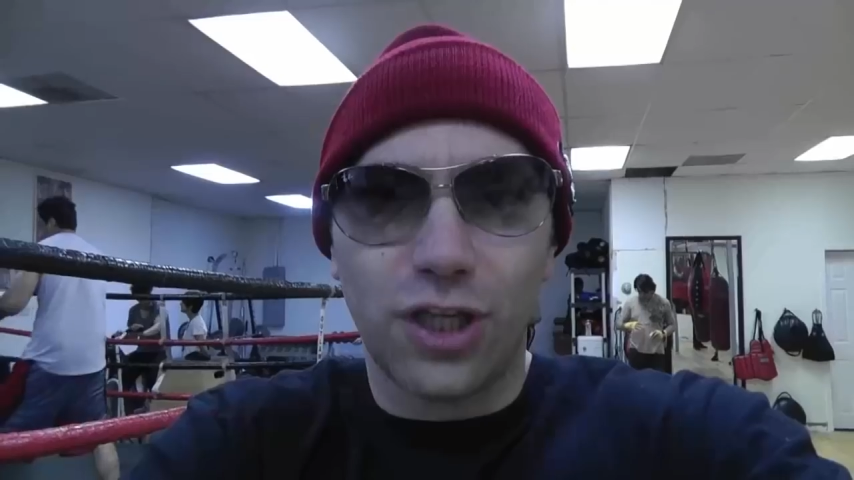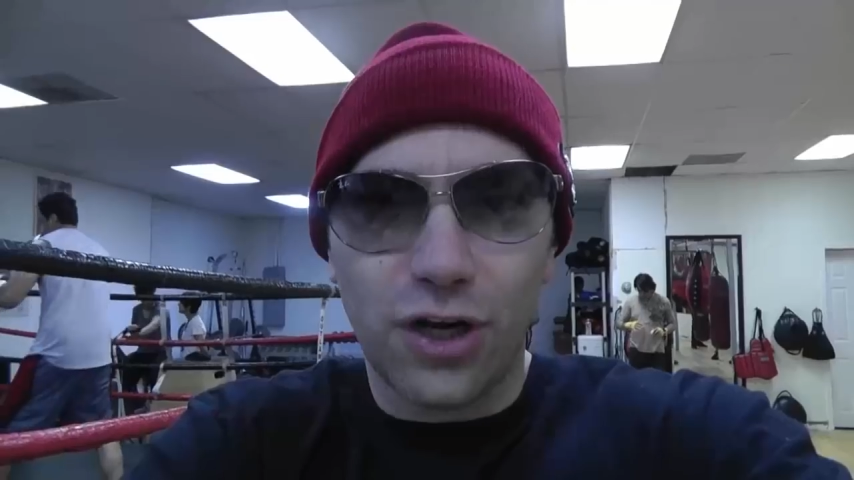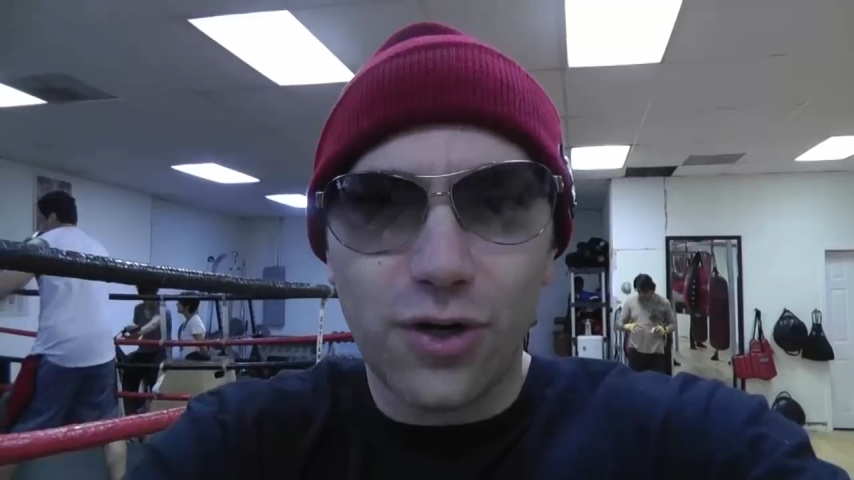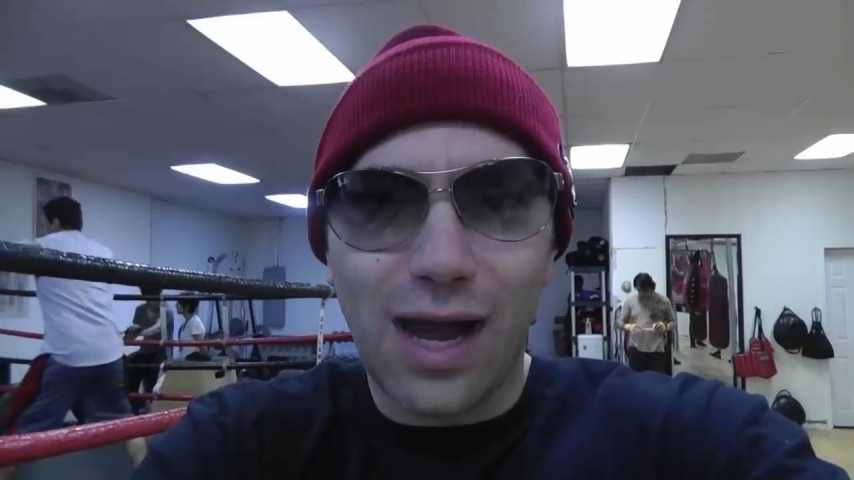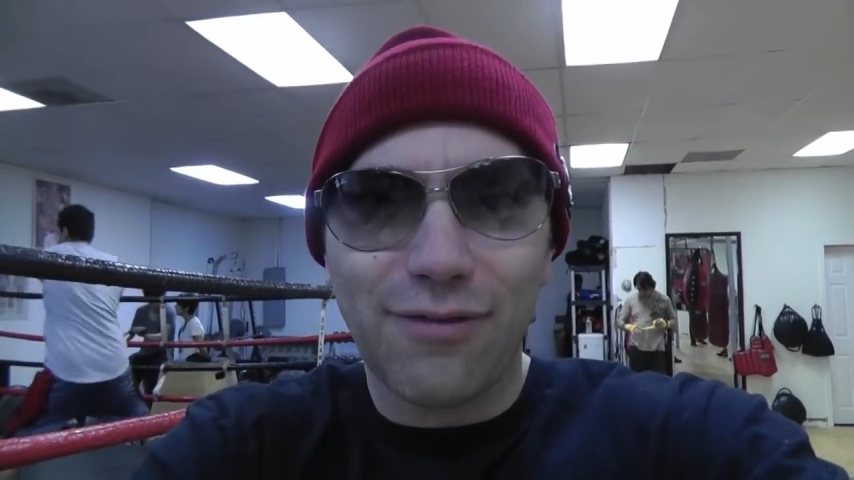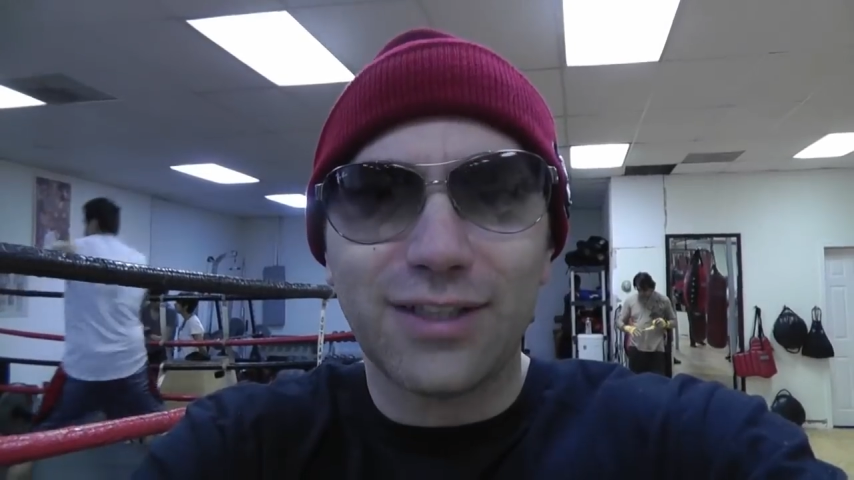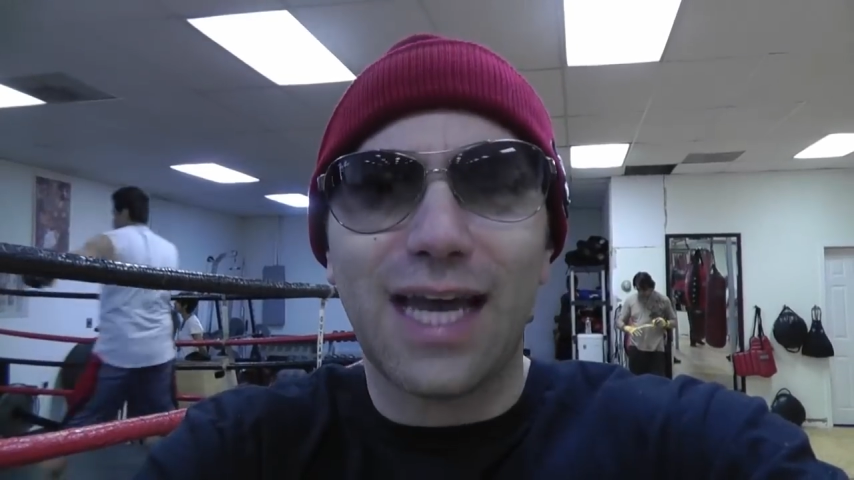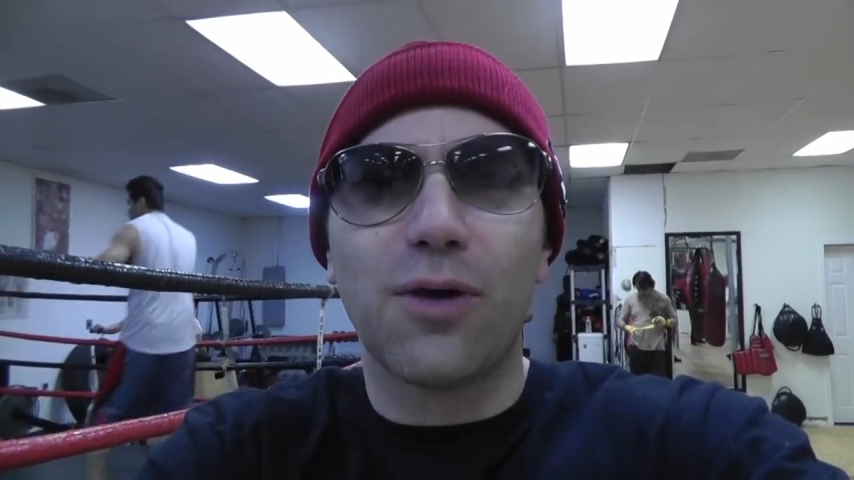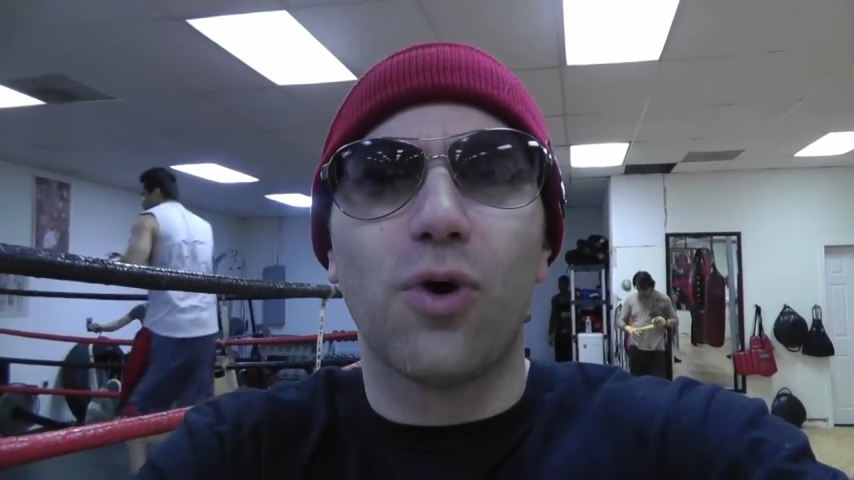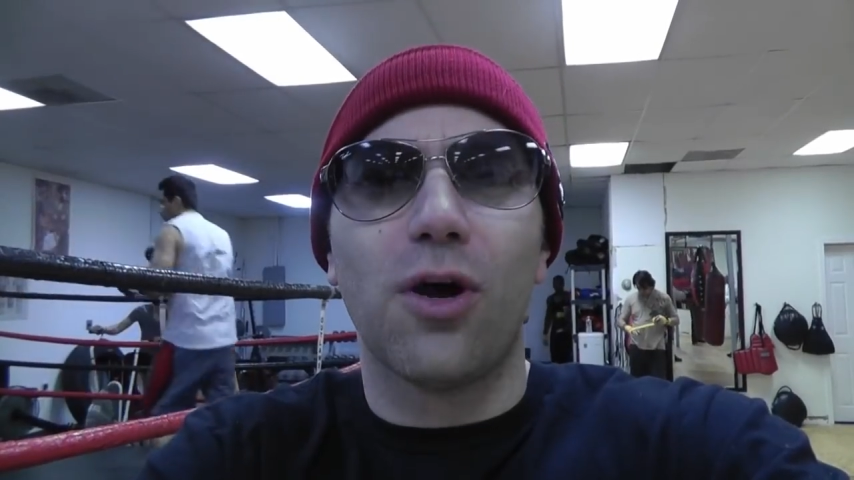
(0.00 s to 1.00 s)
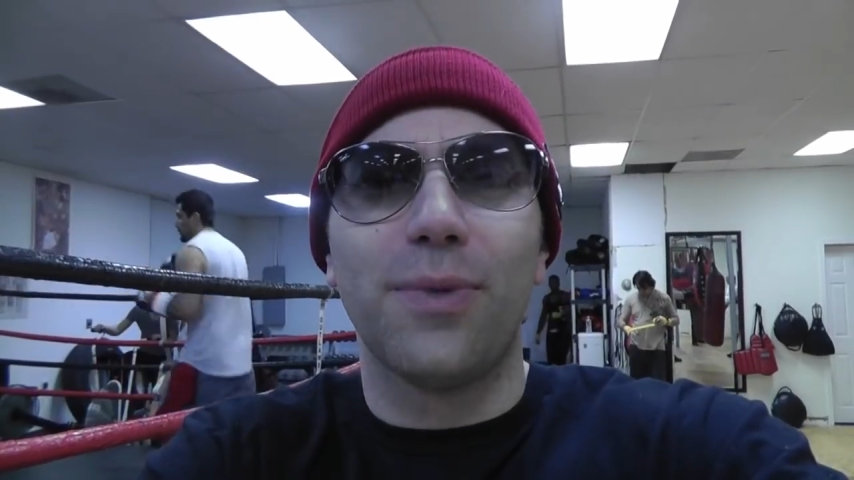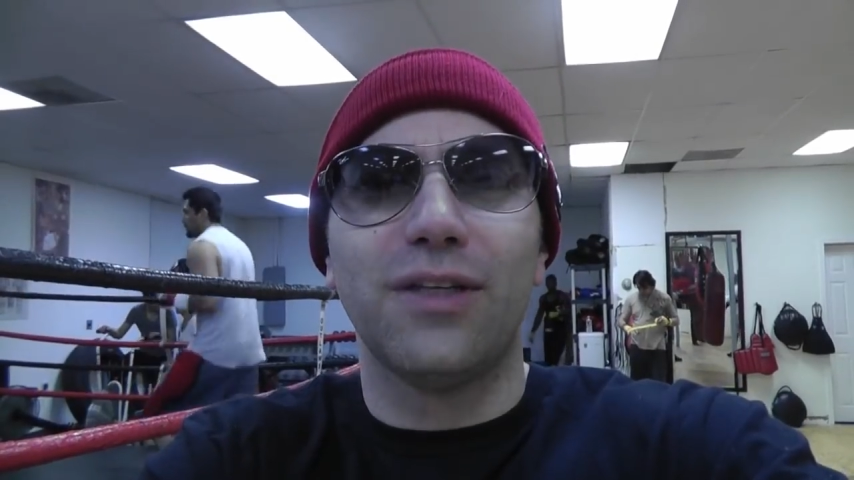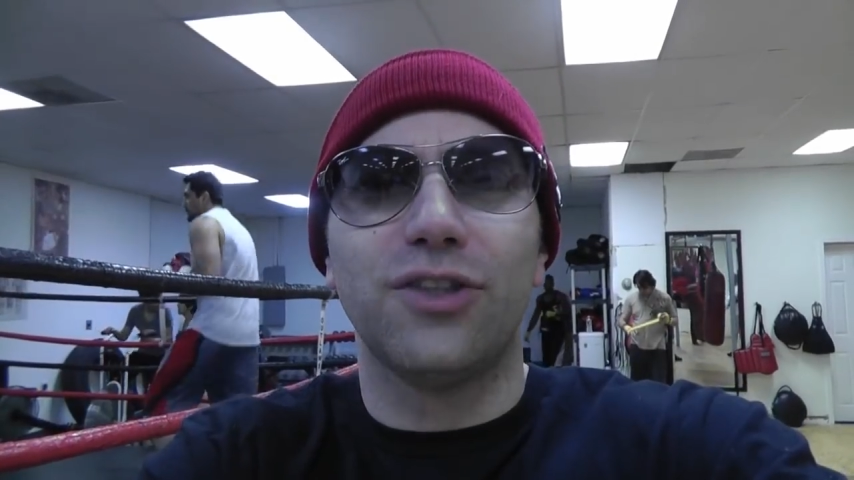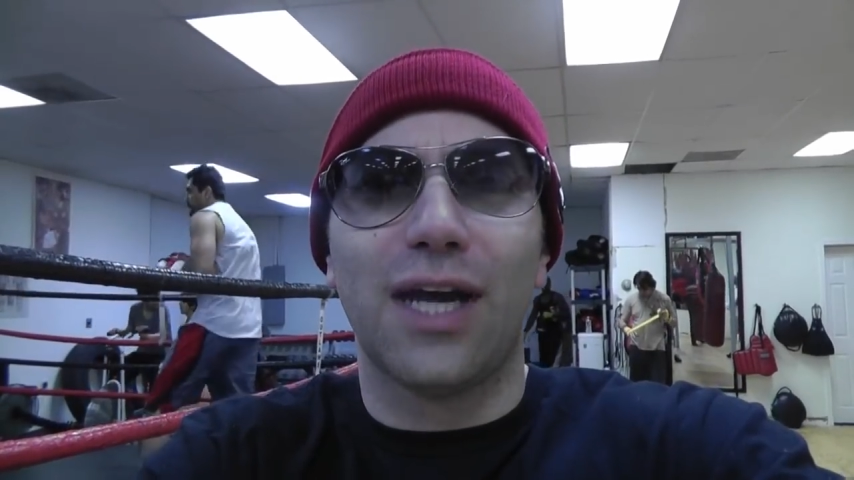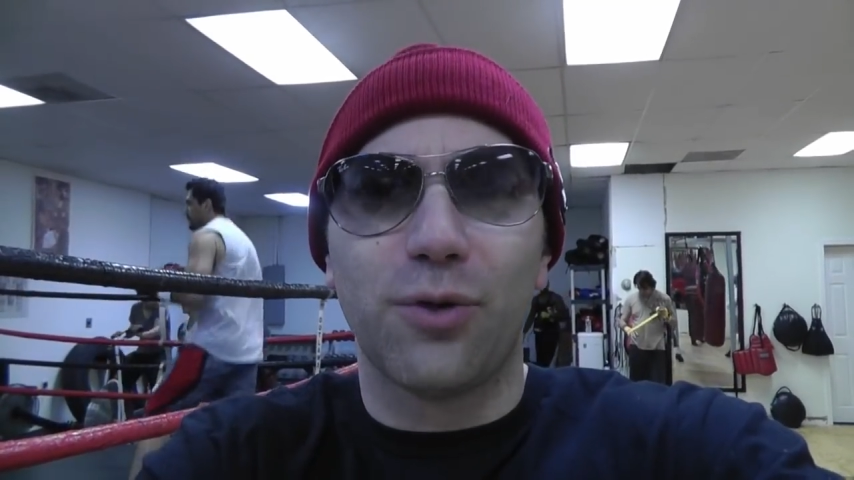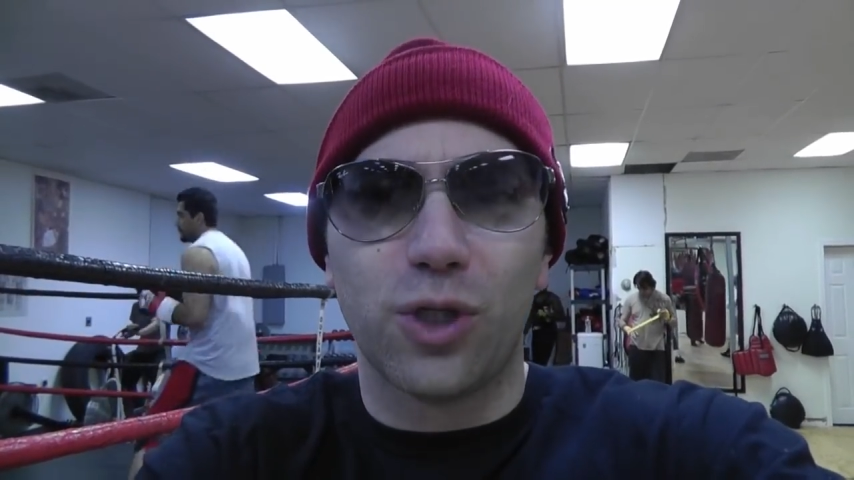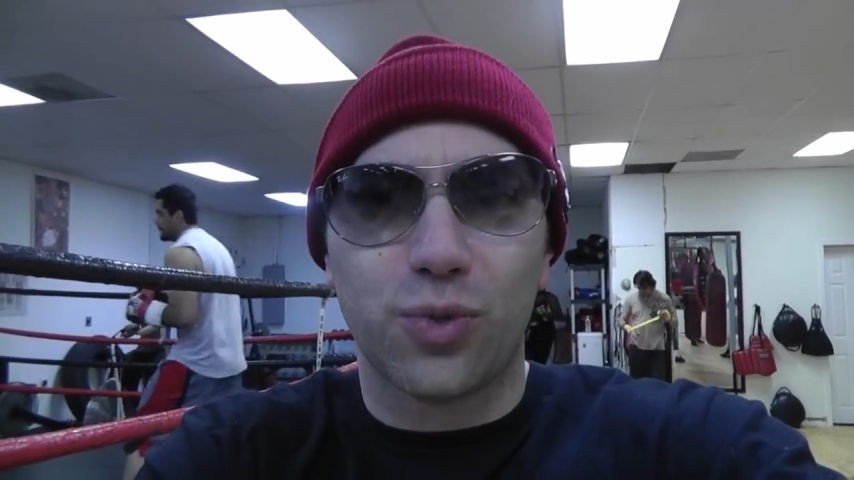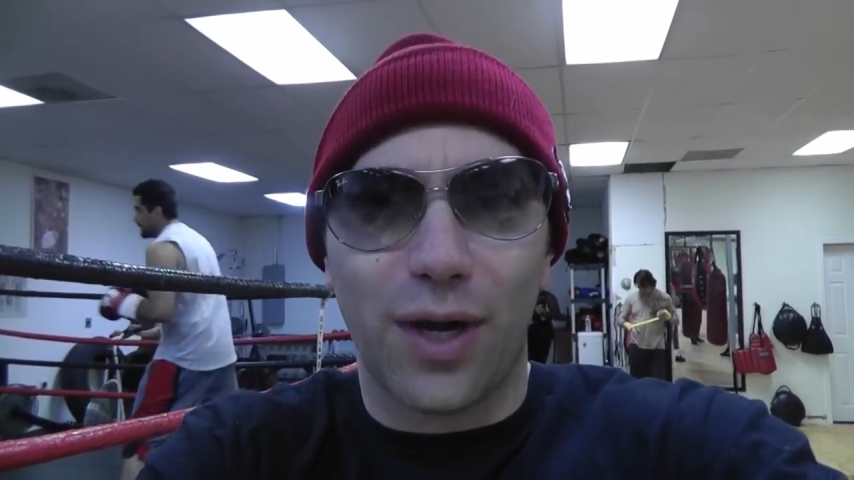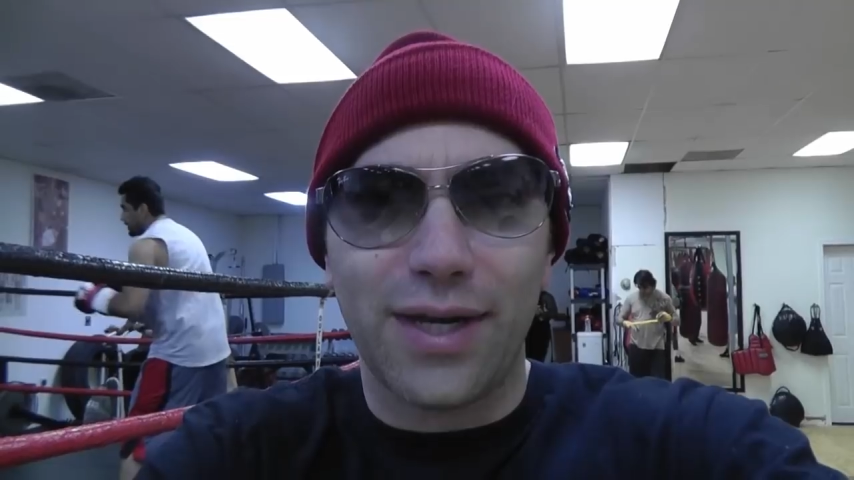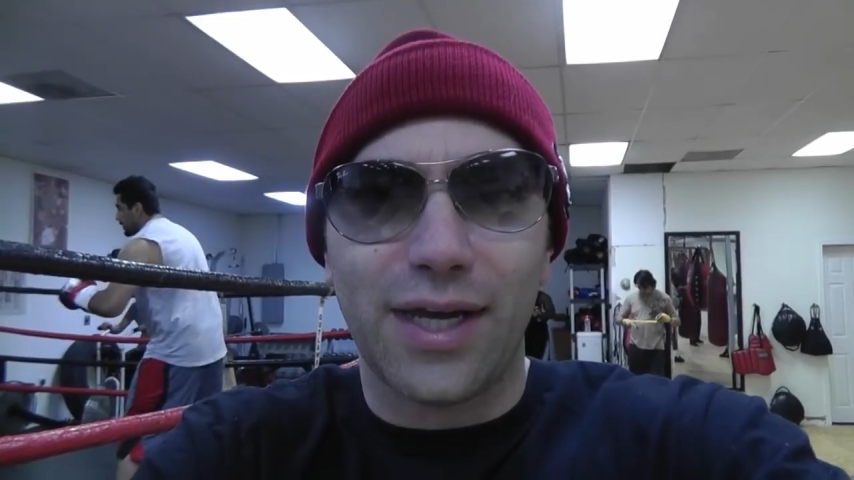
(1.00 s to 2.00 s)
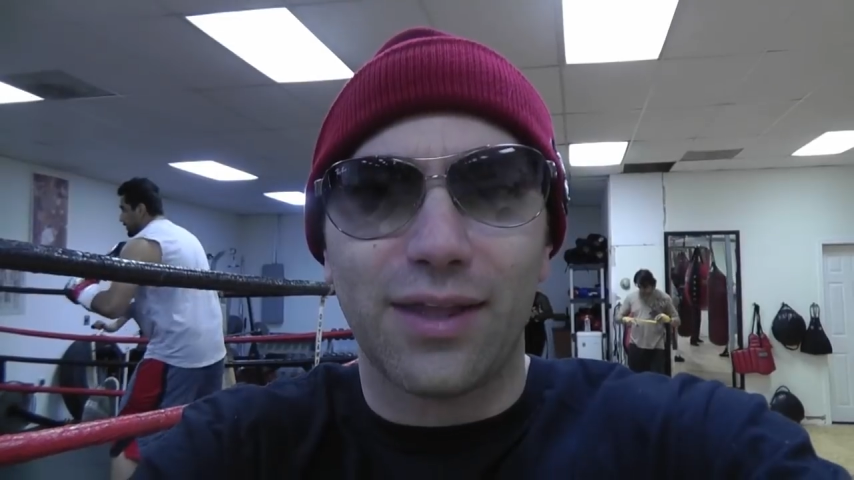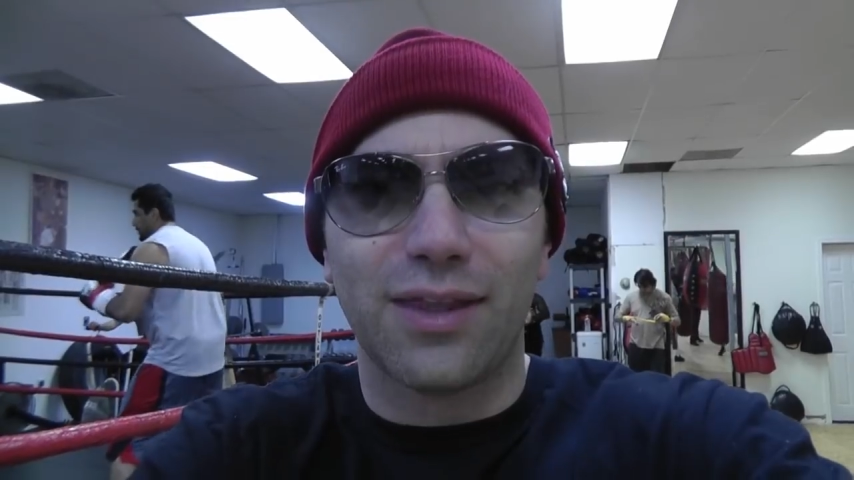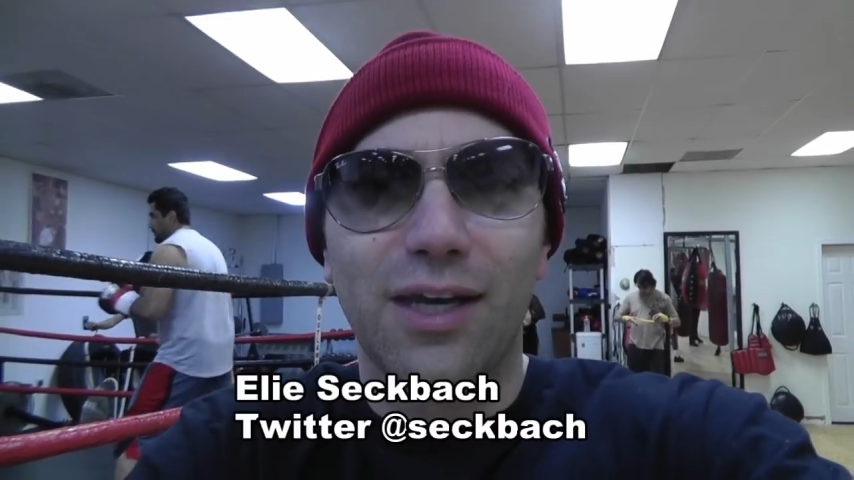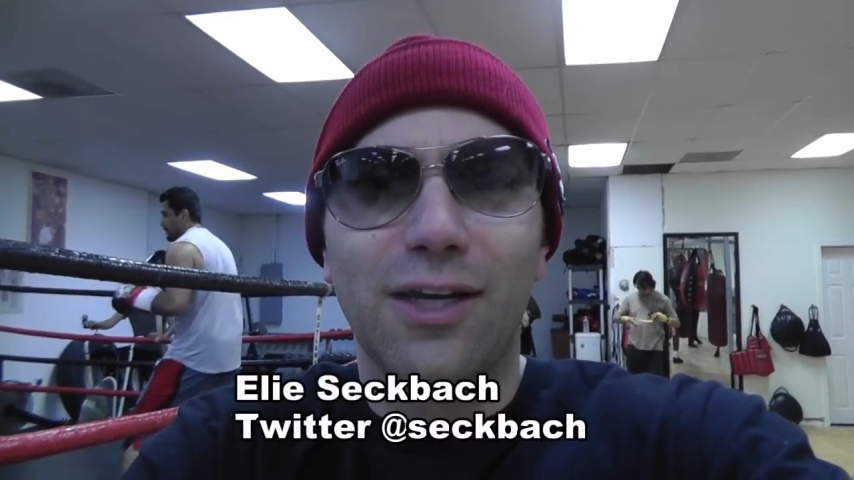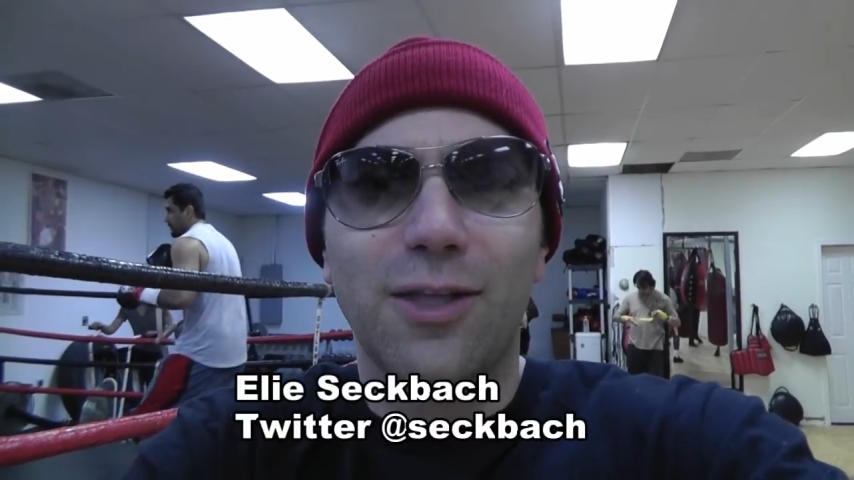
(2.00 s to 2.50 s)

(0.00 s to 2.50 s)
there you have it, Zach Wohlman, January 20th,